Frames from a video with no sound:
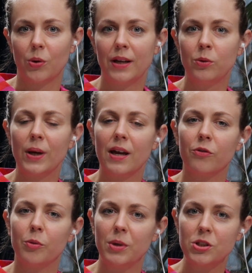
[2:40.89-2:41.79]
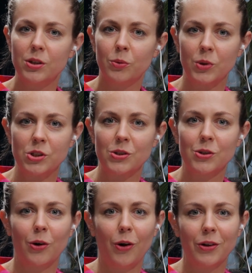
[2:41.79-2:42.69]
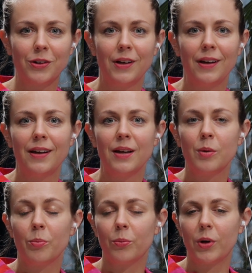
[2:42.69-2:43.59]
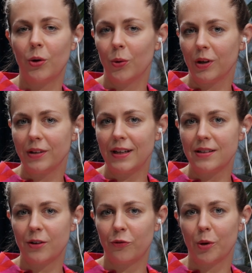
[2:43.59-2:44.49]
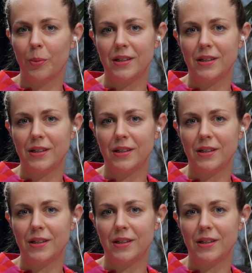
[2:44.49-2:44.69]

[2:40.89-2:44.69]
And we have a mission which is called Local Data for Better